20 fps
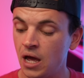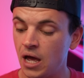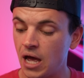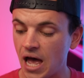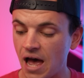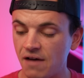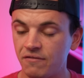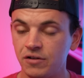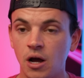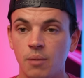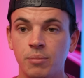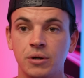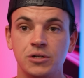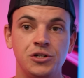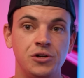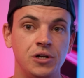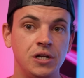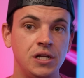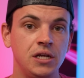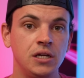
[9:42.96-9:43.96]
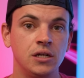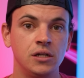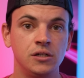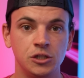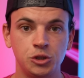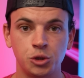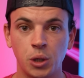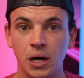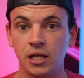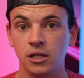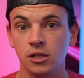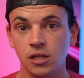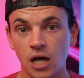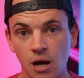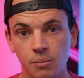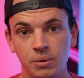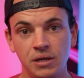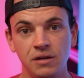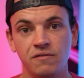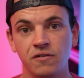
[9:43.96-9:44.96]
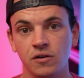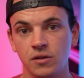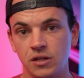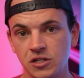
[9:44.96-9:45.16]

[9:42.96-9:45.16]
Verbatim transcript: have an opportunity to try to lobby for